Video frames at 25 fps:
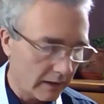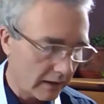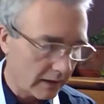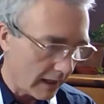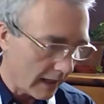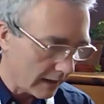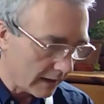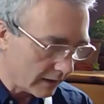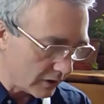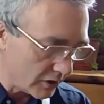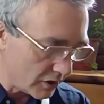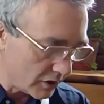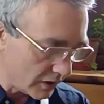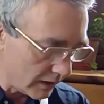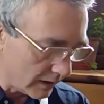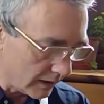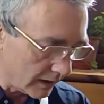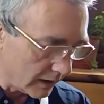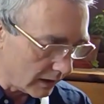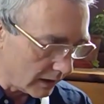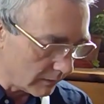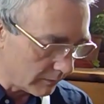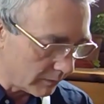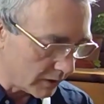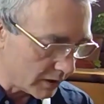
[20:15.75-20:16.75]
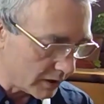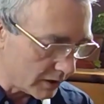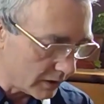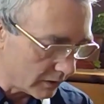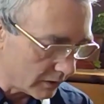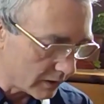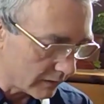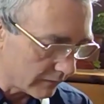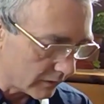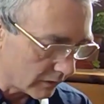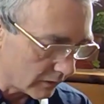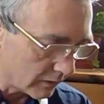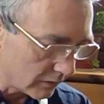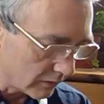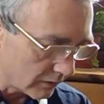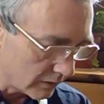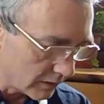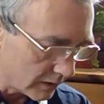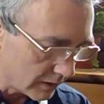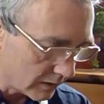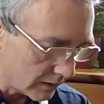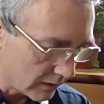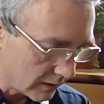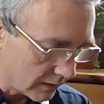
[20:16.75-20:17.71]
energy in pursuit of the good,